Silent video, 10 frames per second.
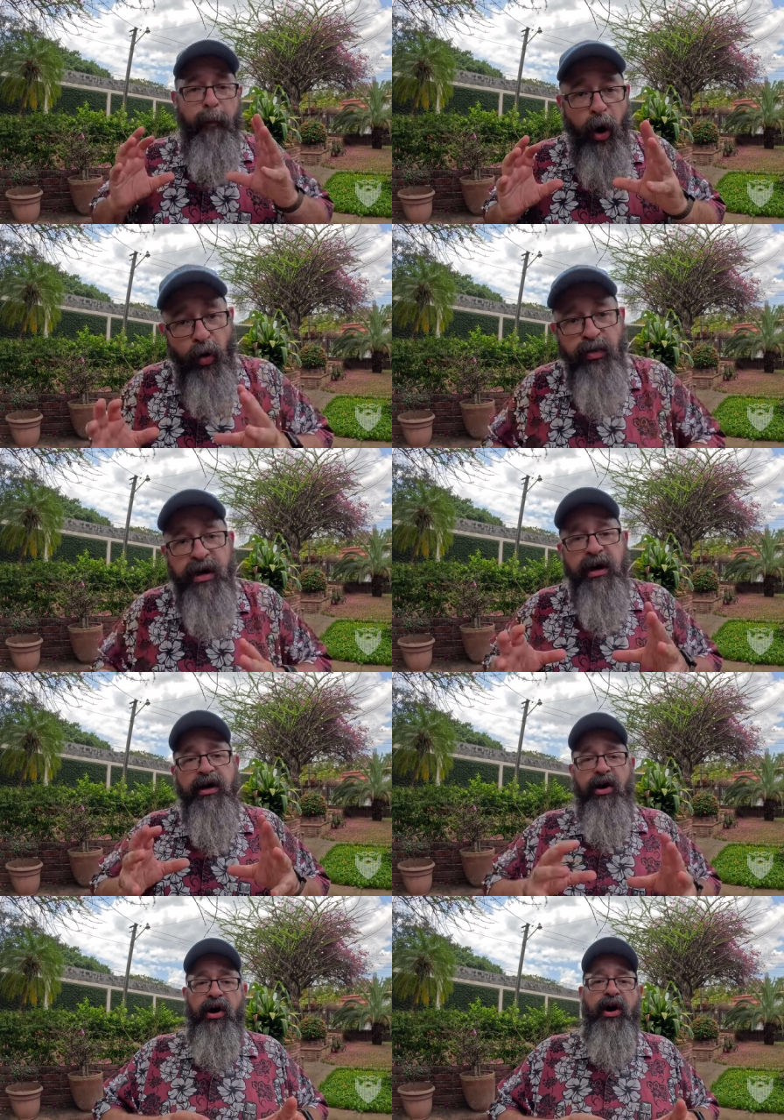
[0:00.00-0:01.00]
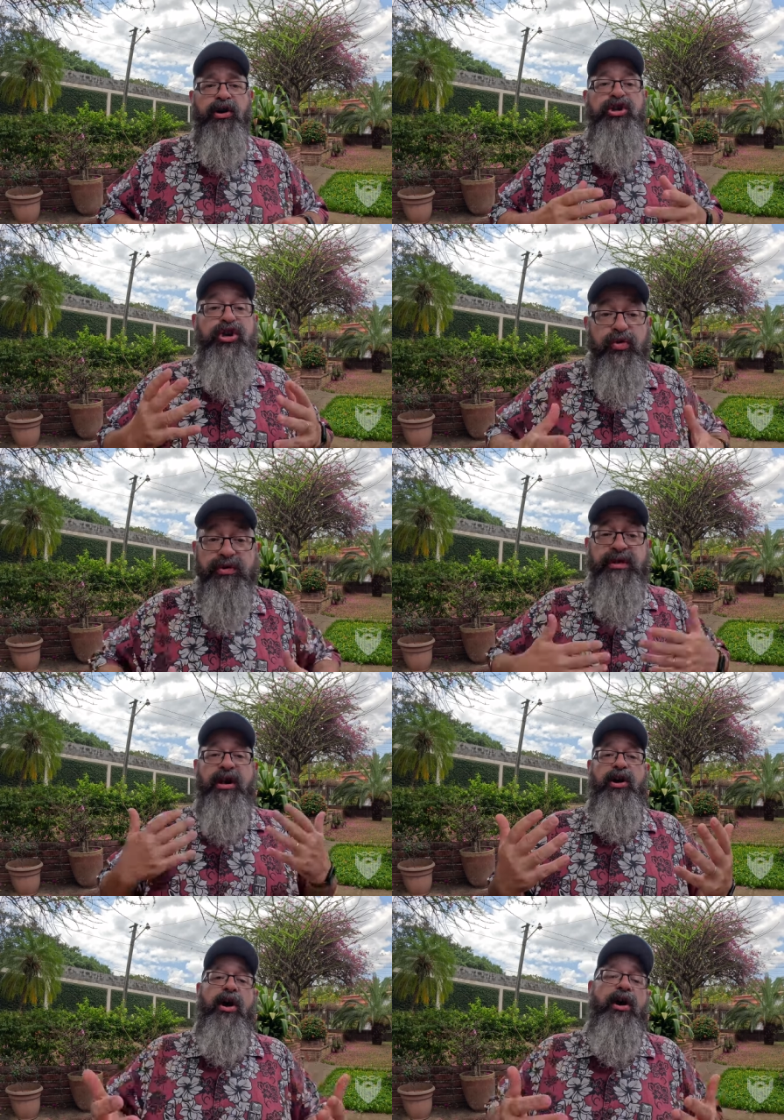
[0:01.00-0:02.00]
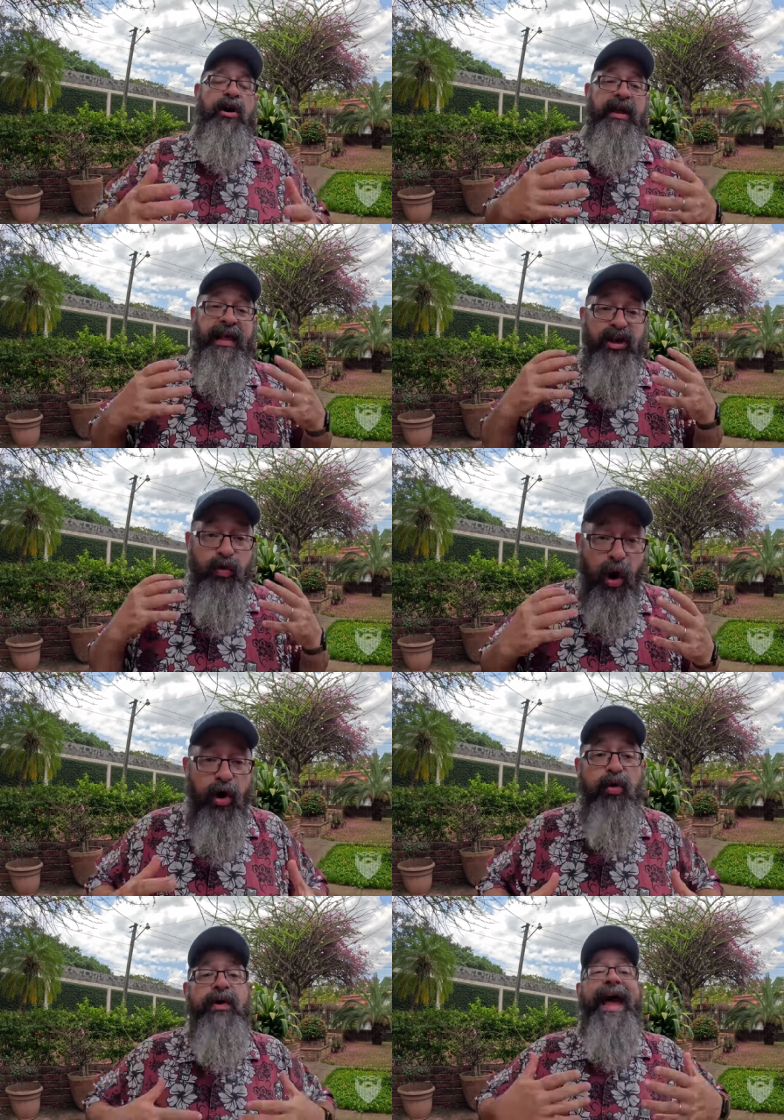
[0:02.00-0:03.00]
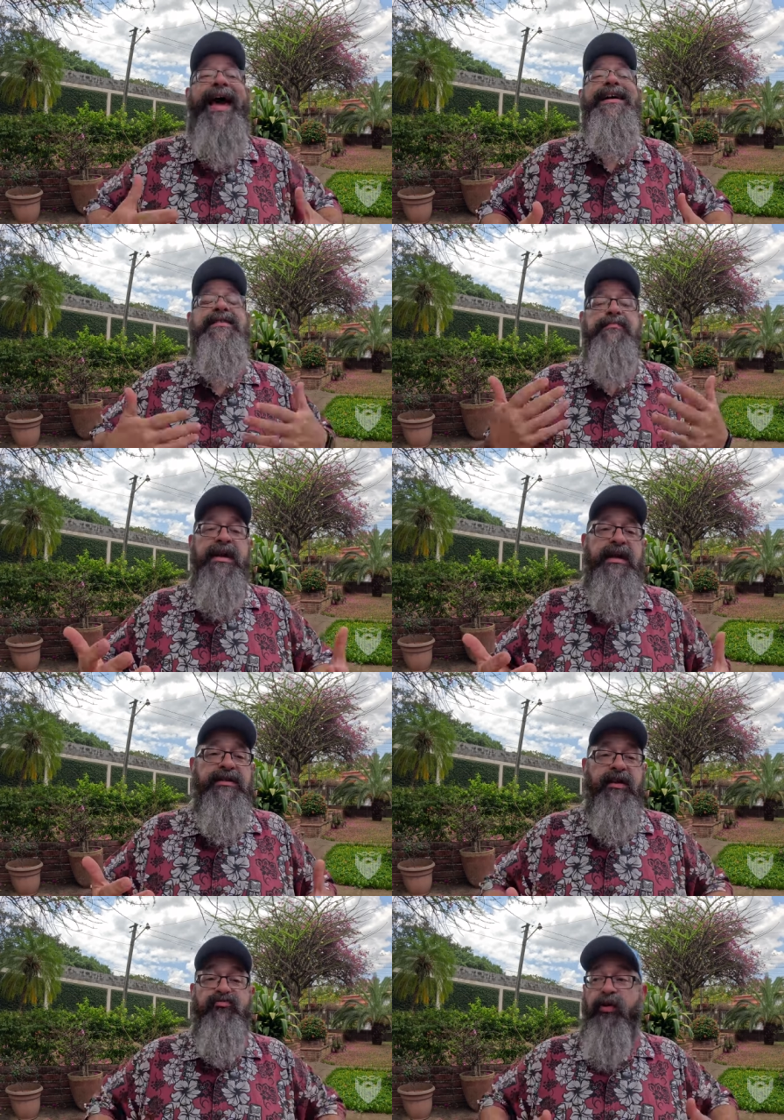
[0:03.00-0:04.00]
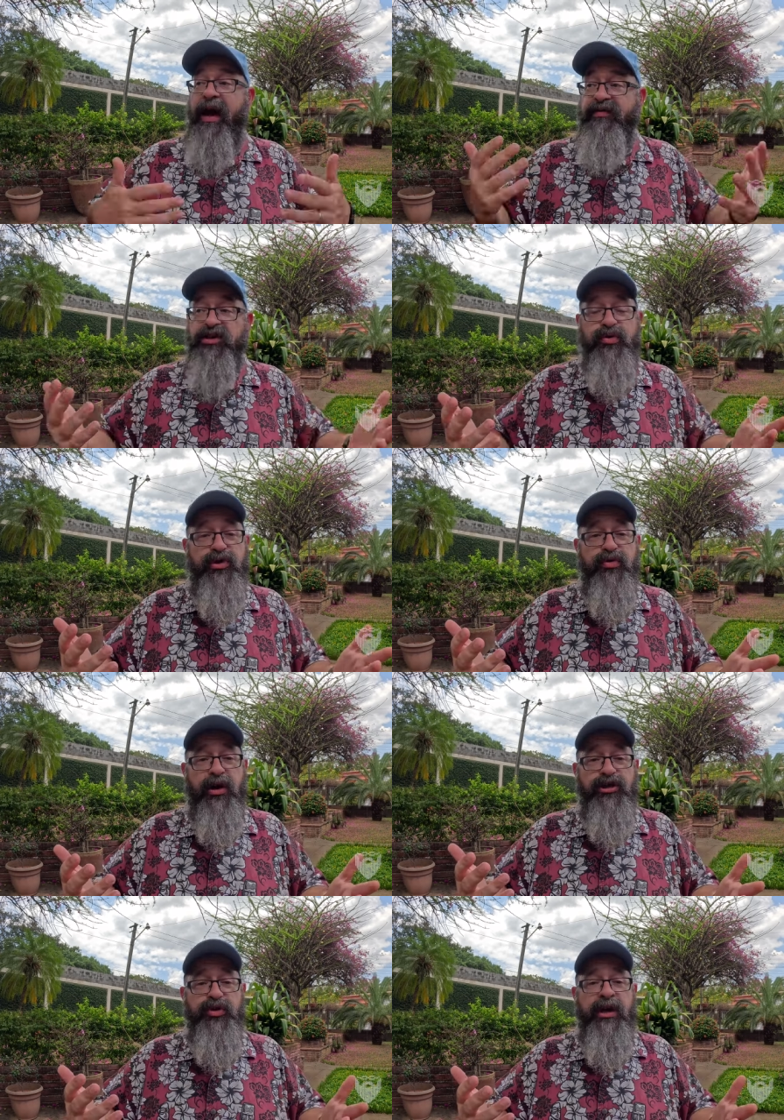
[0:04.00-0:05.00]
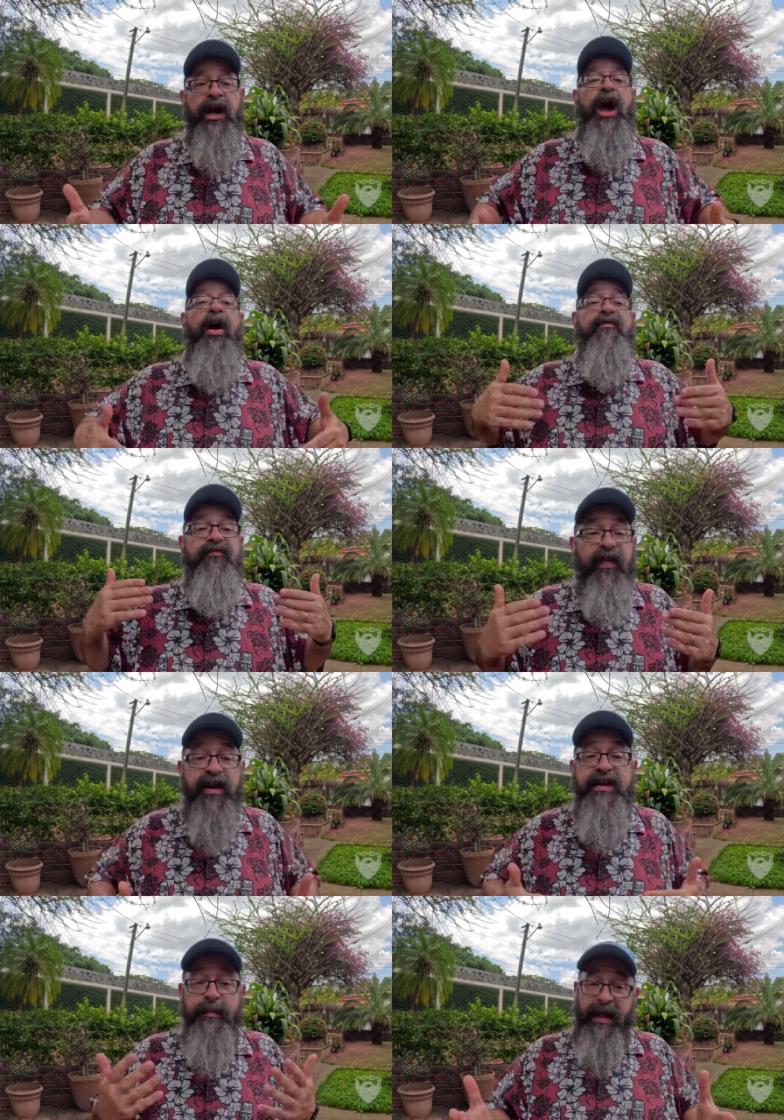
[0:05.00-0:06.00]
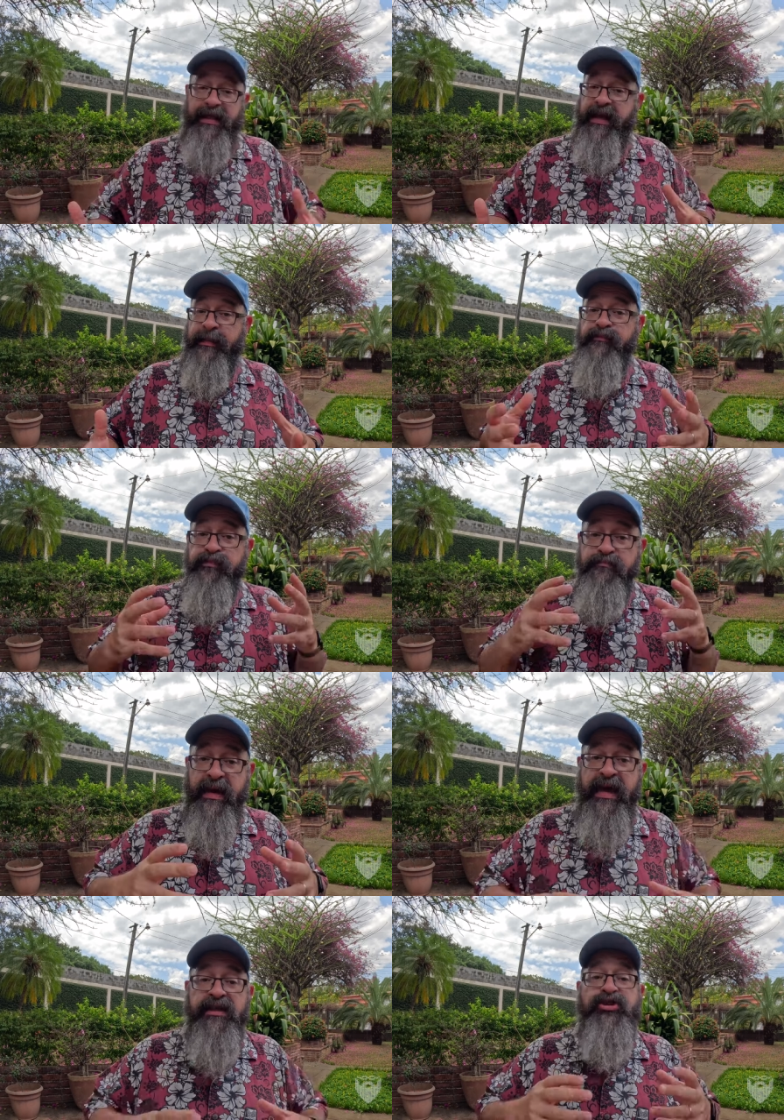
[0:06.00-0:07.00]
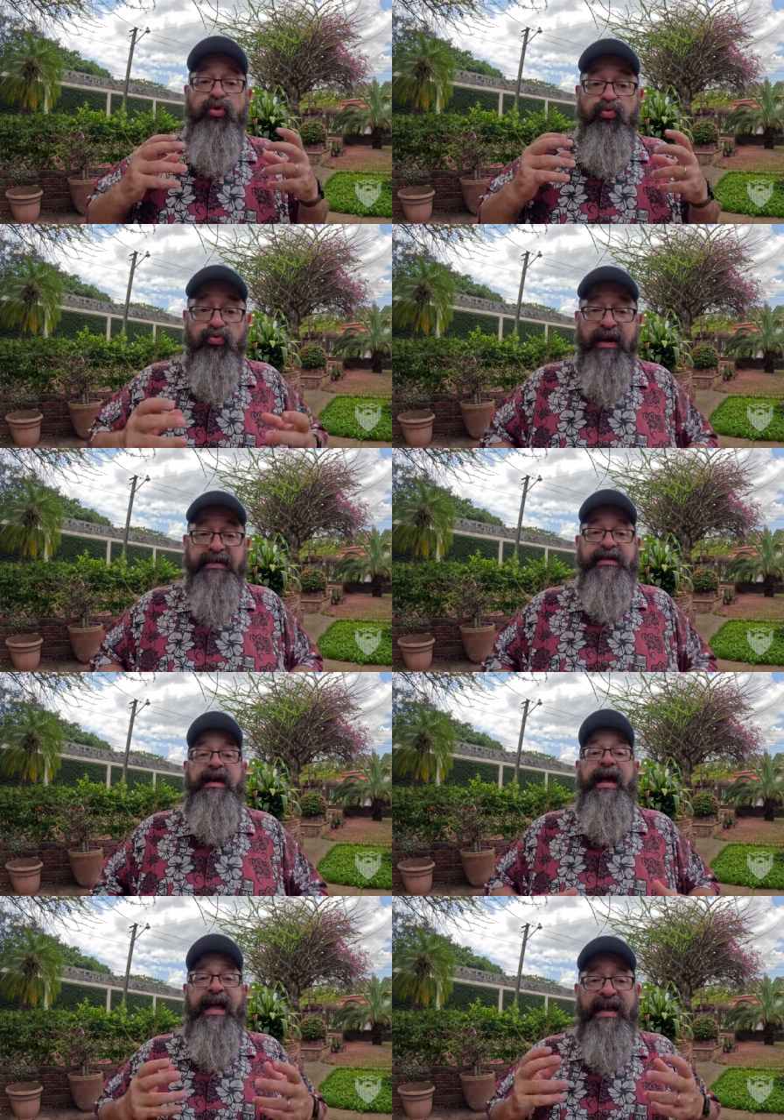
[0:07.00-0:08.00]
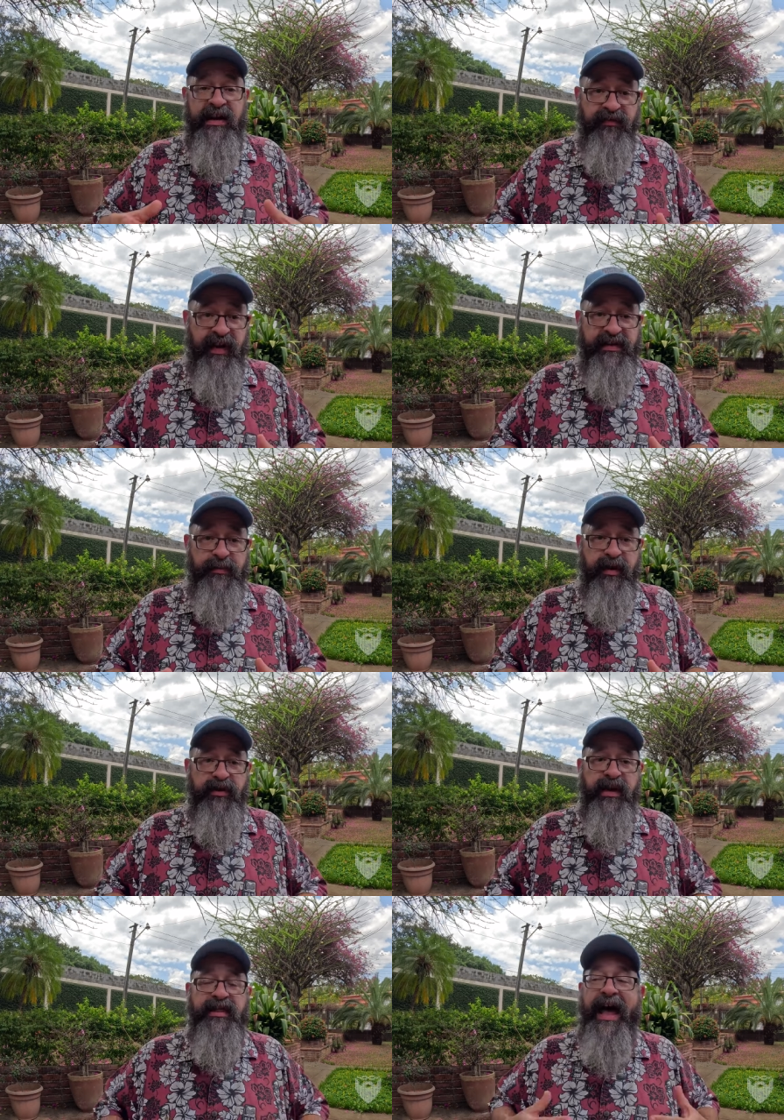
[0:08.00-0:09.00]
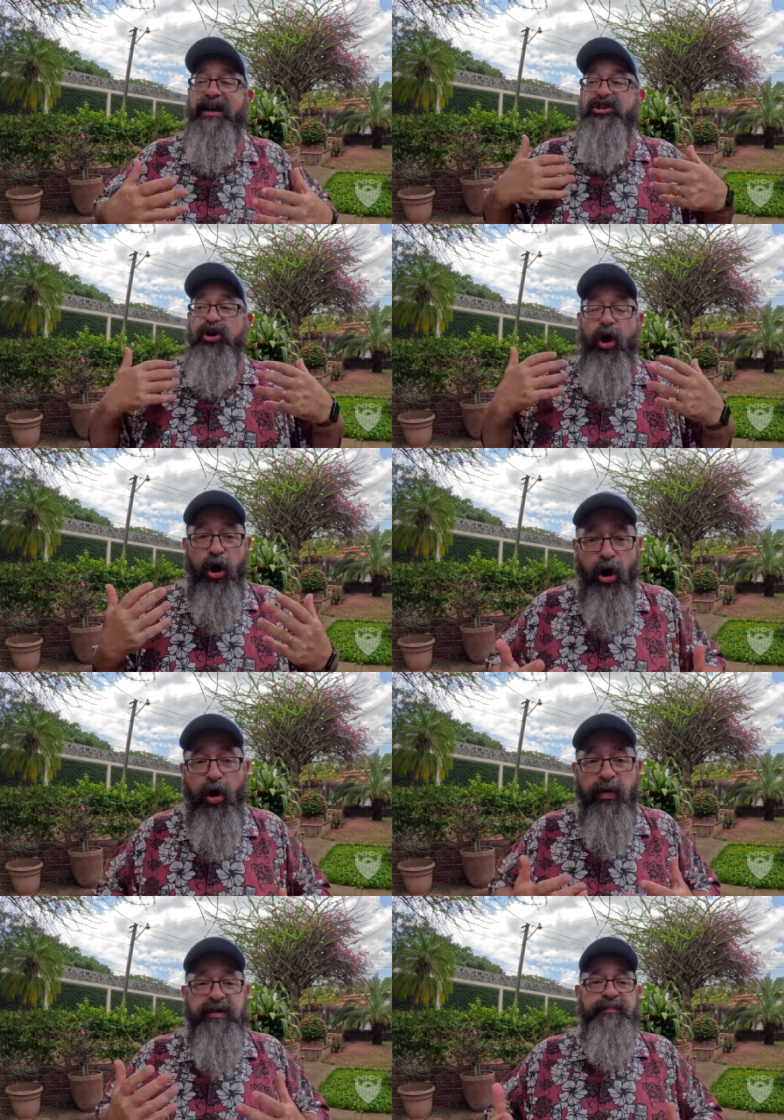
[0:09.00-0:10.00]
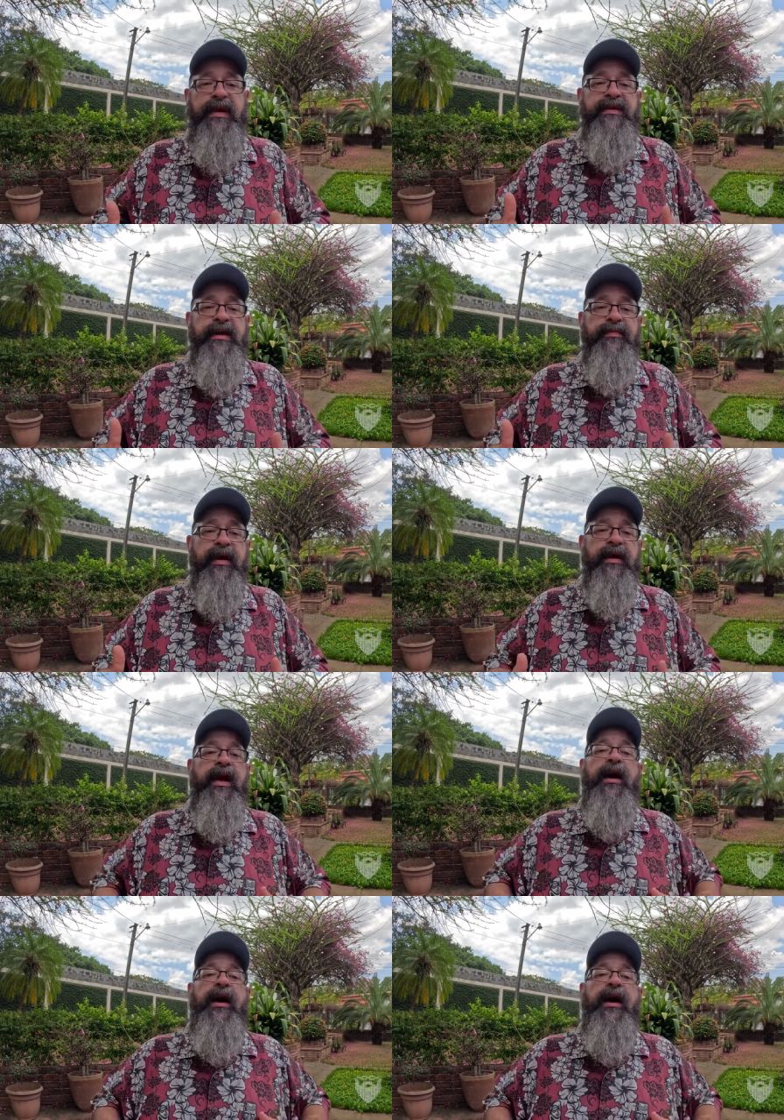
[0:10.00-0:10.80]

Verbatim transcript: owning a car, using a car that you own as a means of traveling to a new country fundamentally means risk and inflexibility. That should always be something